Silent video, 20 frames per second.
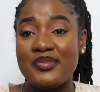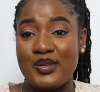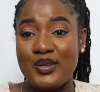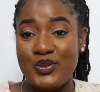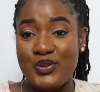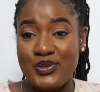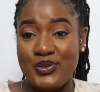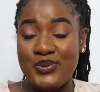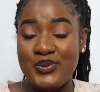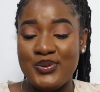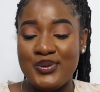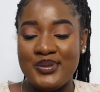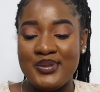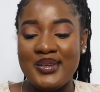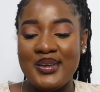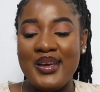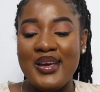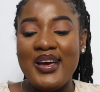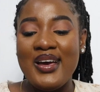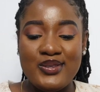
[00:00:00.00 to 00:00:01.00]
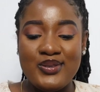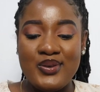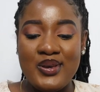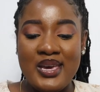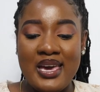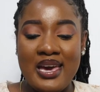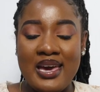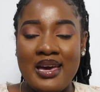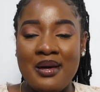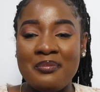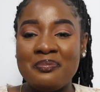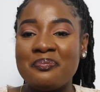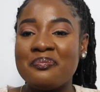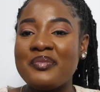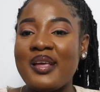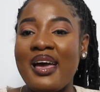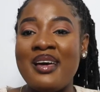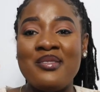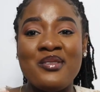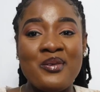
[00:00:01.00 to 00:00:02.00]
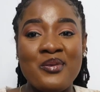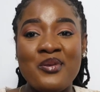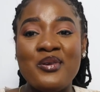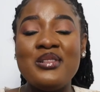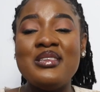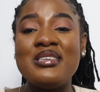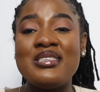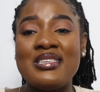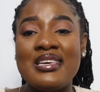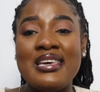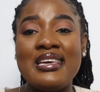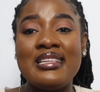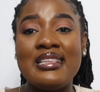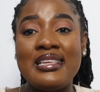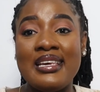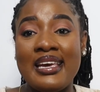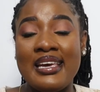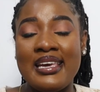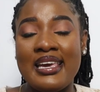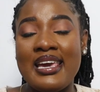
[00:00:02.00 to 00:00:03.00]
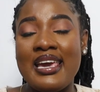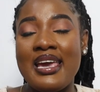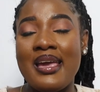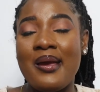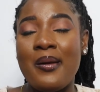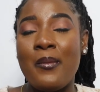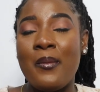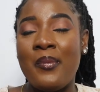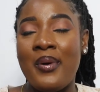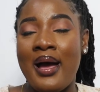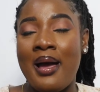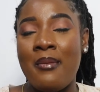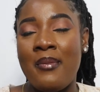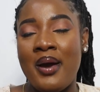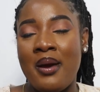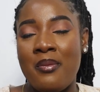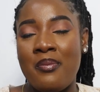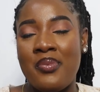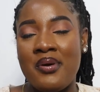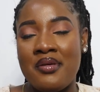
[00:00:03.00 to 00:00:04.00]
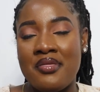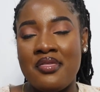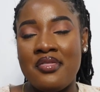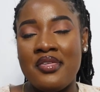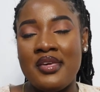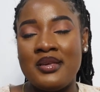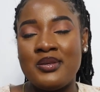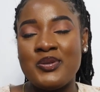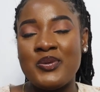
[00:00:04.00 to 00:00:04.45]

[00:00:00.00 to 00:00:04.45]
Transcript: soon. So yeah, and the goal is to hit 10k by my birthday.